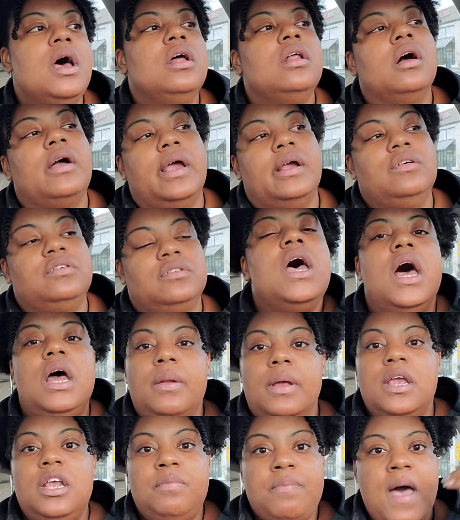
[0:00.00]
Okay, Crystal.
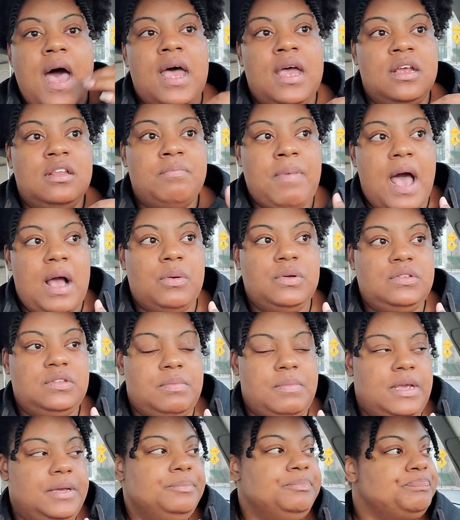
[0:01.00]
Anyway, his back was to
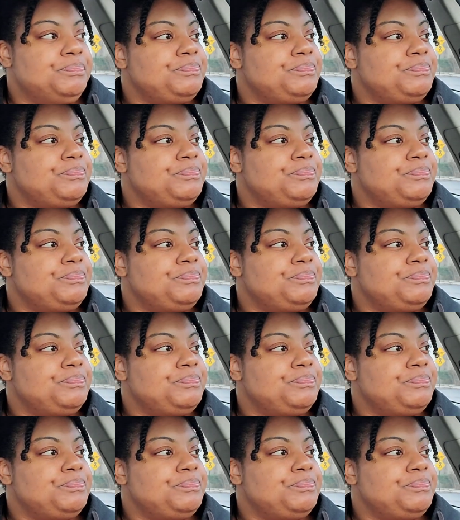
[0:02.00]
me,